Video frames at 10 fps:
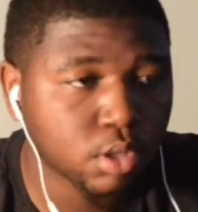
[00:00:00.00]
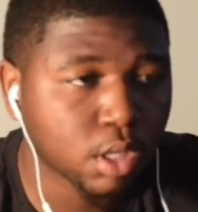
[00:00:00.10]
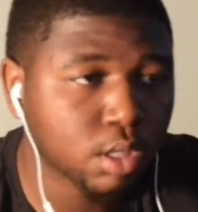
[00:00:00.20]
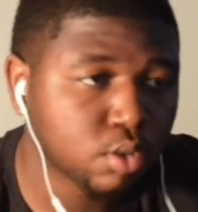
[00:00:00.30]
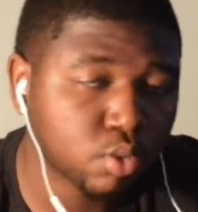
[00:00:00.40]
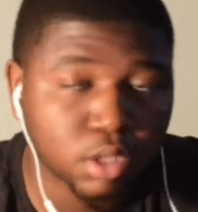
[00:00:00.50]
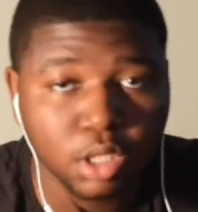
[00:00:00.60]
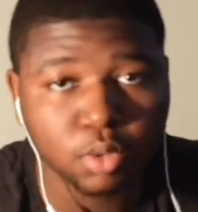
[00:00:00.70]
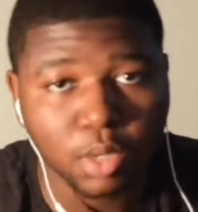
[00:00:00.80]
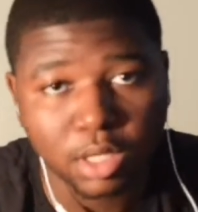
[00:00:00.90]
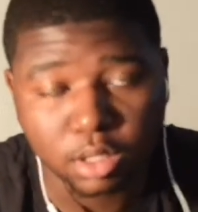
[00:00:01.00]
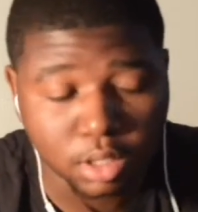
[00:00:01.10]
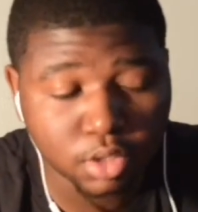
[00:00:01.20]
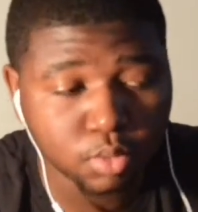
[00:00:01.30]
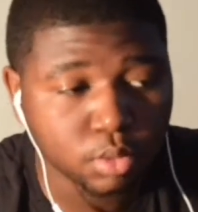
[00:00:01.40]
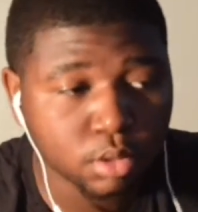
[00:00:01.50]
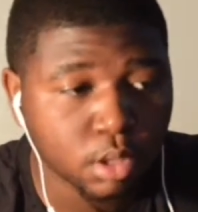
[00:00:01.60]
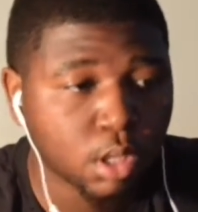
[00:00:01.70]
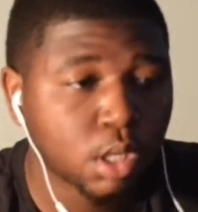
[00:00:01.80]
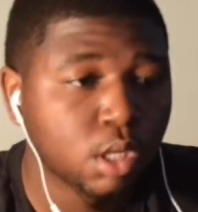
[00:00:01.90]
I gotta do another one after this one, you
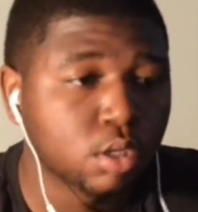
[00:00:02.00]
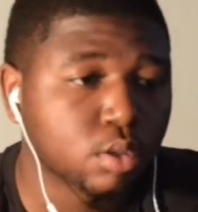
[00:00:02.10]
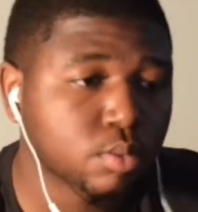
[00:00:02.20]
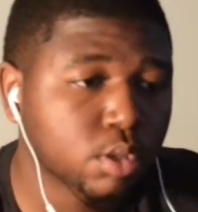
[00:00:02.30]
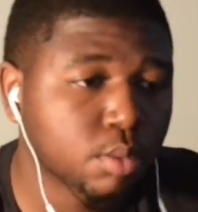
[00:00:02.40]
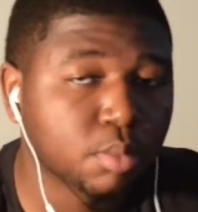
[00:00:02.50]
know what I'm saying?